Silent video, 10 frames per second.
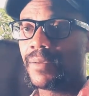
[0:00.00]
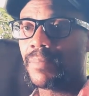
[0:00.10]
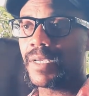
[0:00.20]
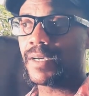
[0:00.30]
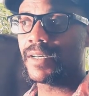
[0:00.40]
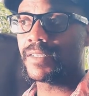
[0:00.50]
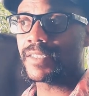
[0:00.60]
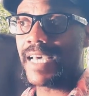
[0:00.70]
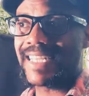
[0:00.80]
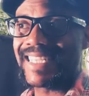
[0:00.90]
Because
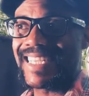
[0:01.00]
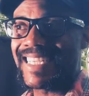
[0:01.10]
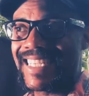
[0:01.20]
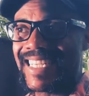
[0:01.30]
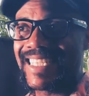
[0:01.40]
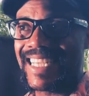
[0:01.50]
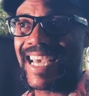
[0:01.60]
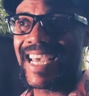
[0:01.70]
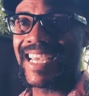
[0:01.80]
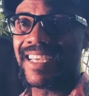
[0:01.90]
at the end of the
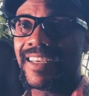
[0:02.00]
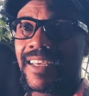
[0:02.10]
day,